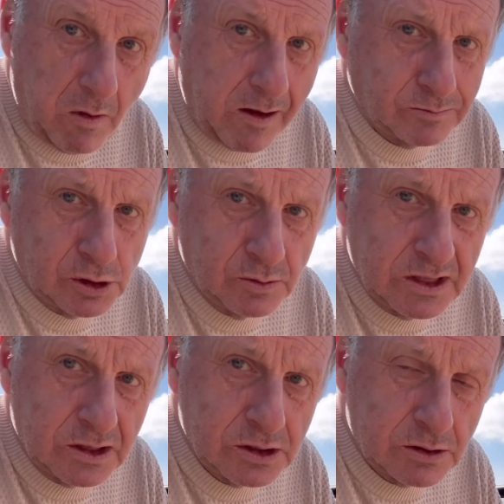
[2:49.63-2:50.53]
I'm going to
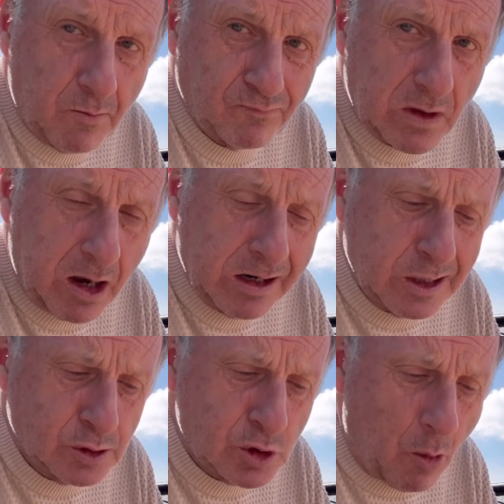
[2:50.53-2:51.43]
eat this
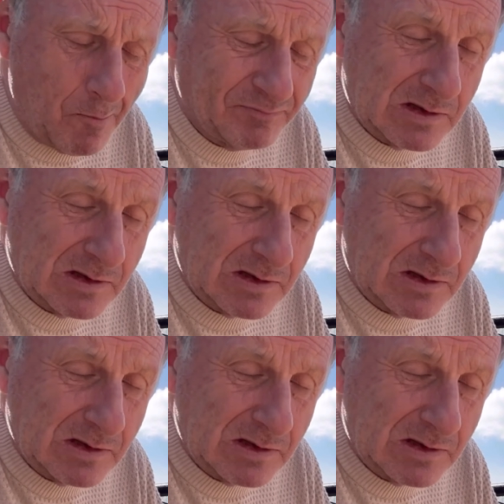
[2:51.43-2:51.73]
and